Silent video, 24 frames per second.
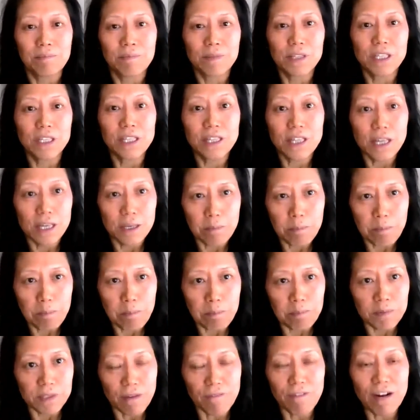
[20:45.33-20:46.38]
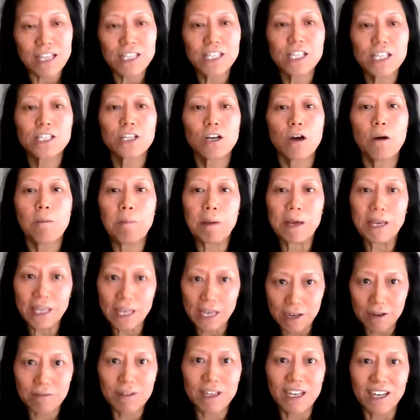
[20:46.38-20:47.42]
the San Francisco Bay
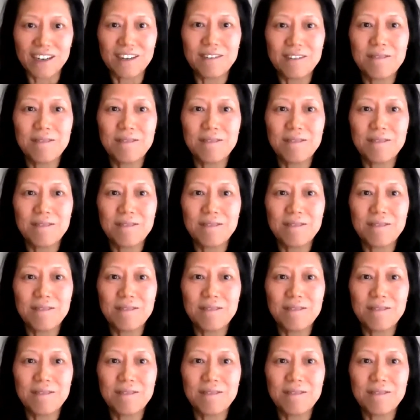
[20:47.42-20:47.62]
Area,